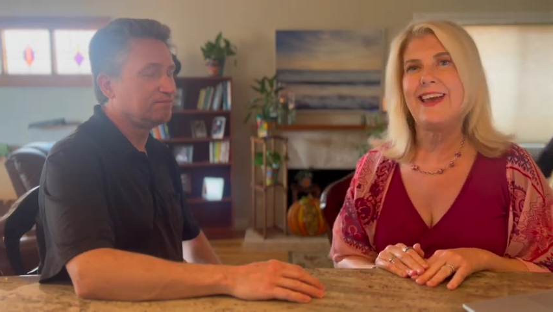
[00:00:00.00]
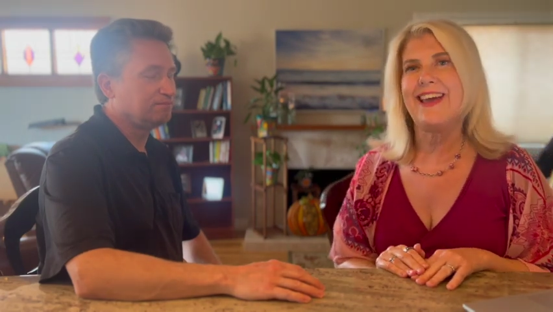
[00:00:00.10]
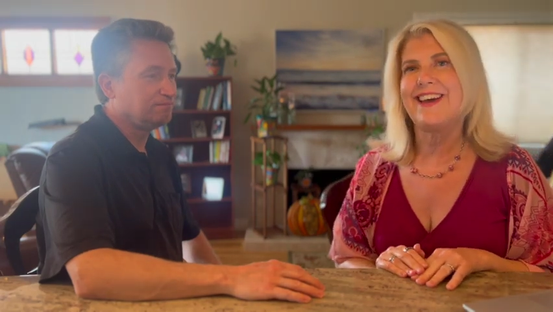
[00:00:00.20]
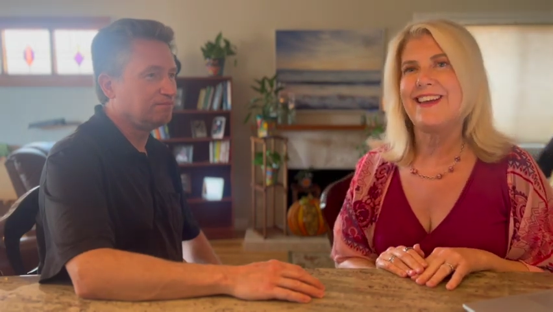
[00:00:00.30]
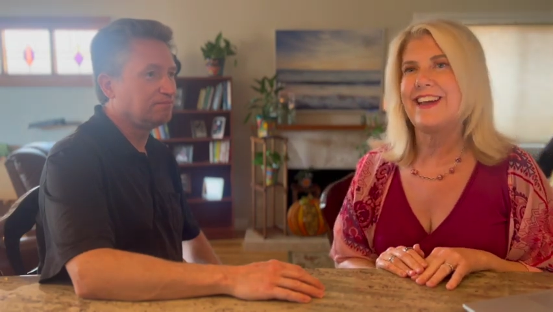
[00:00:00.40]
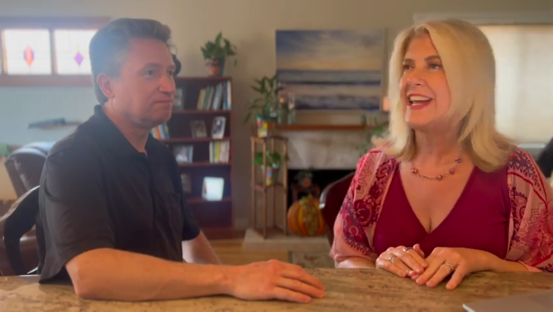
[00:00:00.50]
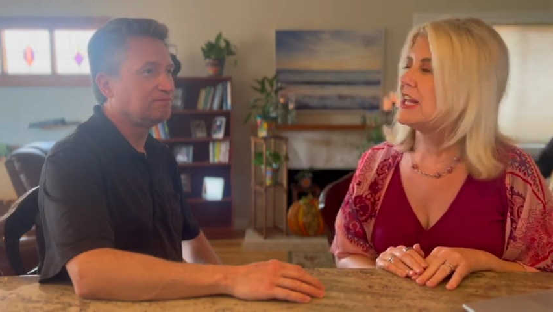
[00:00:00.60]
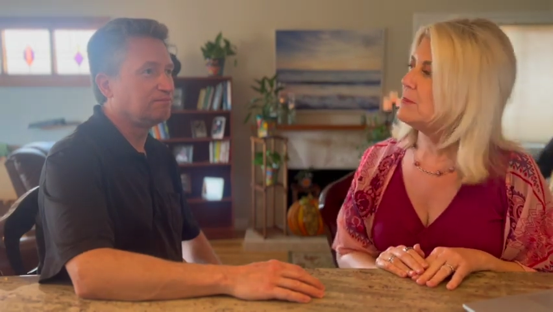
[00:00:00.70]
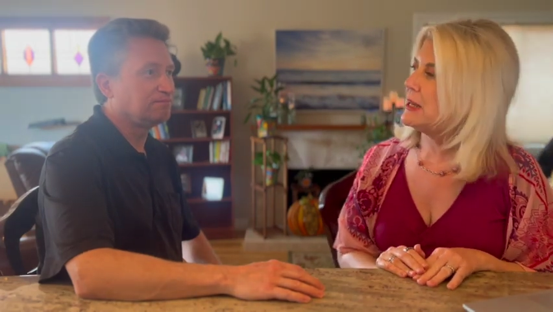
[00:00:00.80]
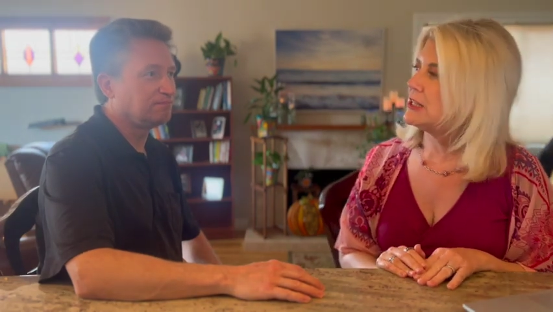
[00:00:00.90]
Speaker 1: And I
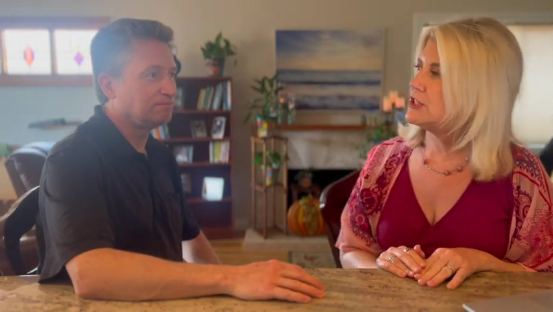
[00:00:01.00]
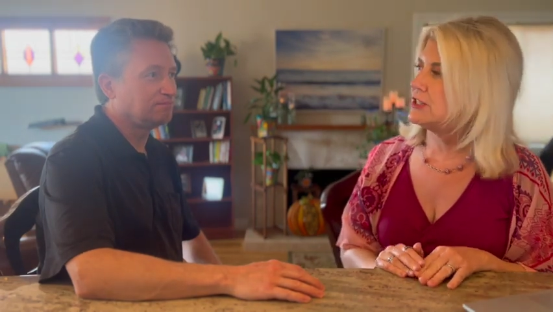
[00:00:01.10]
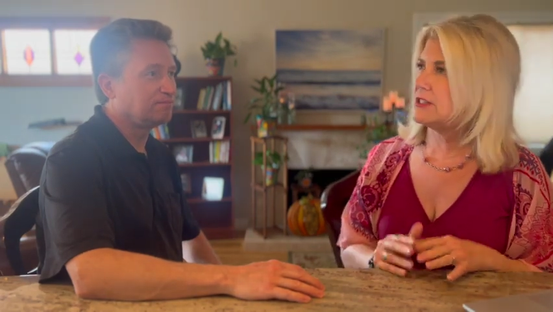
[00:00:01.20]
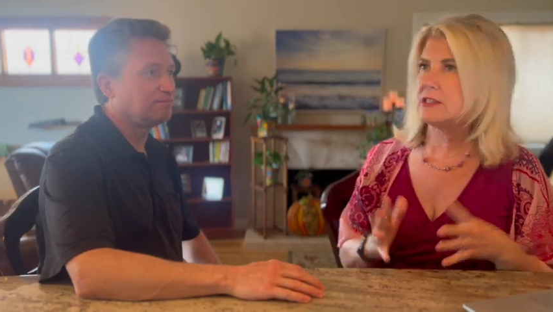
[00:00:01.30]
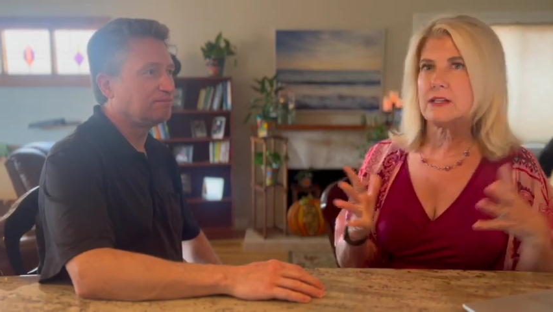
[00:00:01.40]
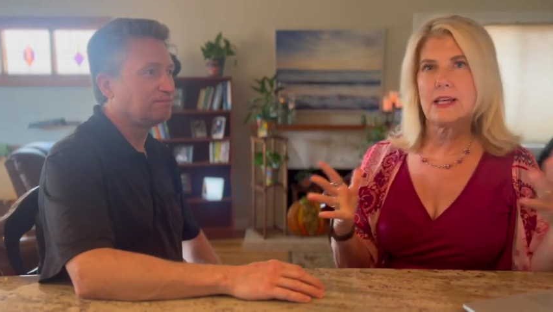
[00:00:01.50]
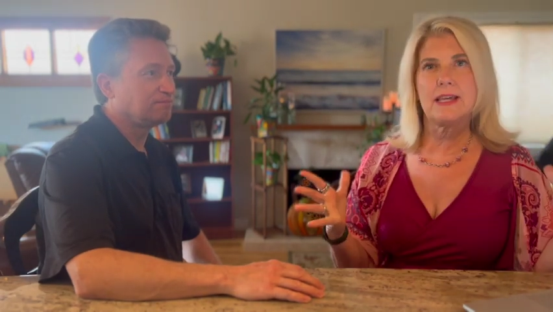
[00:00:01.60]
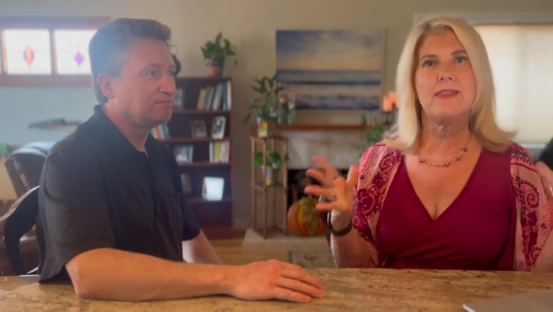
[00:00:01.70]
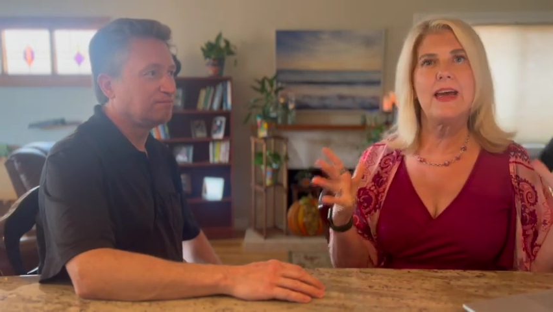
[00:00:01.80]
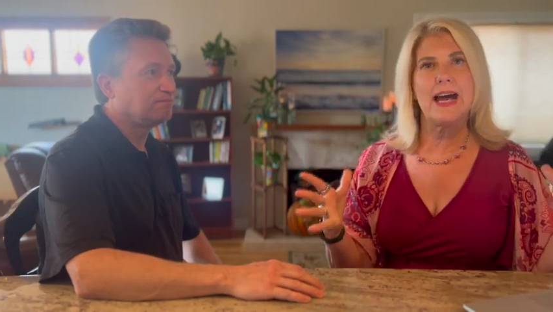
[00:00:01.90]
can't imagine,
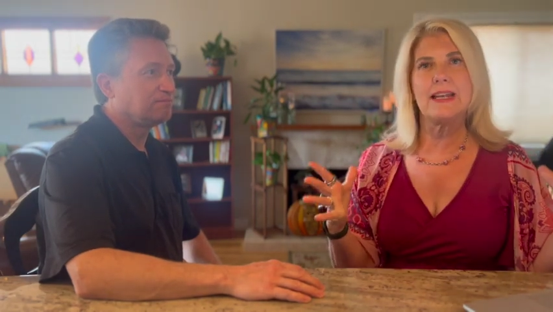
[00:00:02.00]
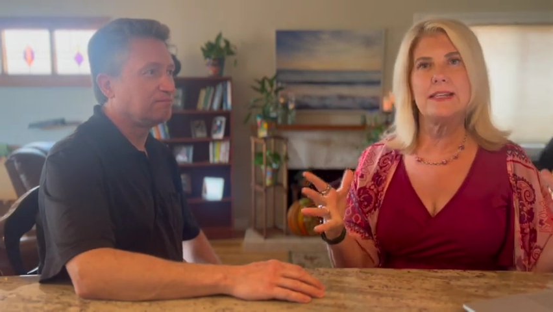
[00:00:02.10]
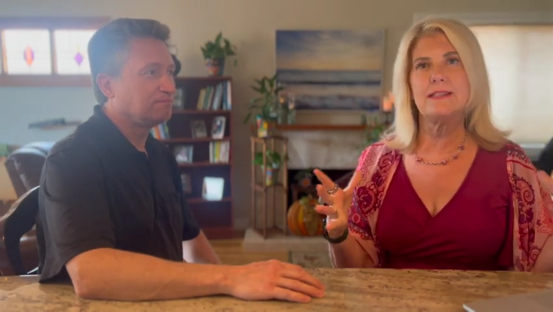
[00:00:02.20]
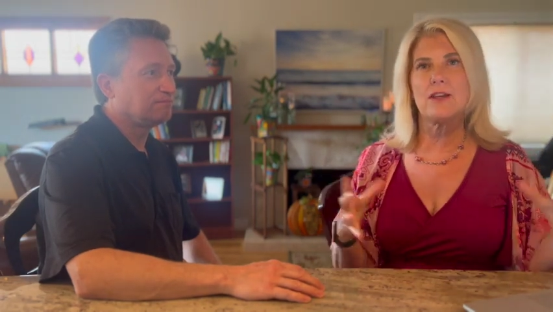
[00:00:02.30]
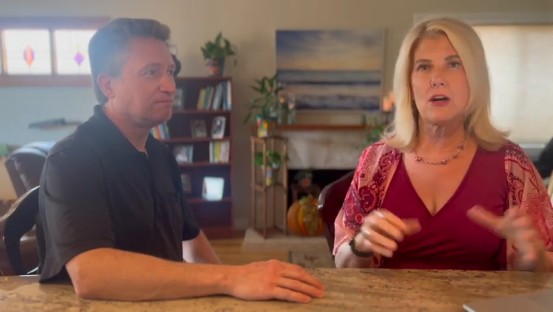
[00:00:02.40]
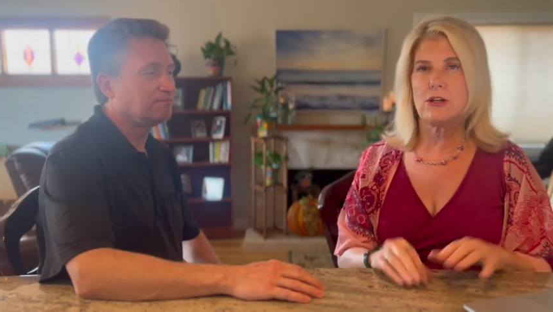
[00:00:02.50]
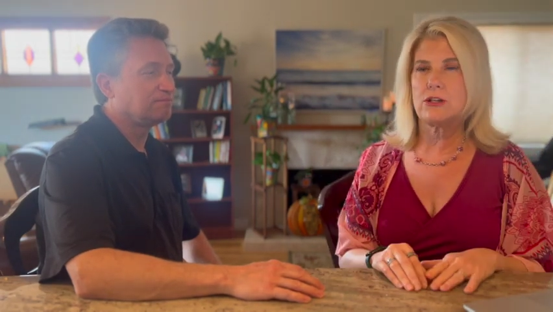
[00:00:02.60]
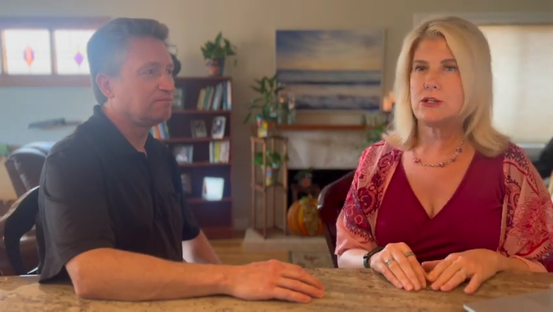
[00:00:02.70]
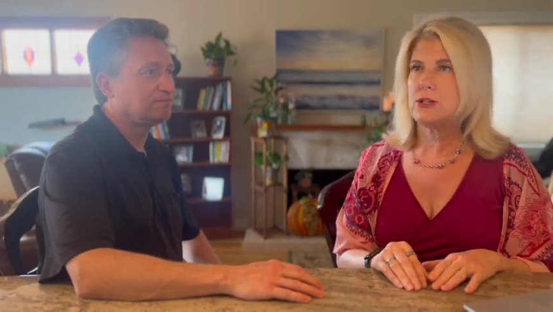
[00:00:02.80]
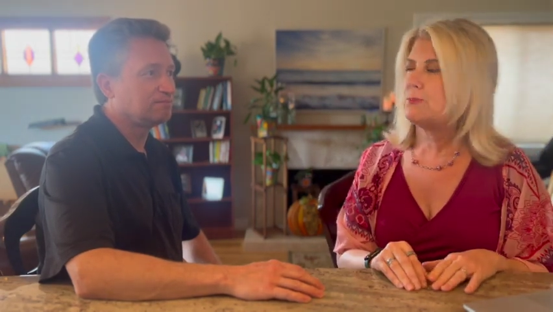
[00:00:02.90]
like, that is the heart of the ship.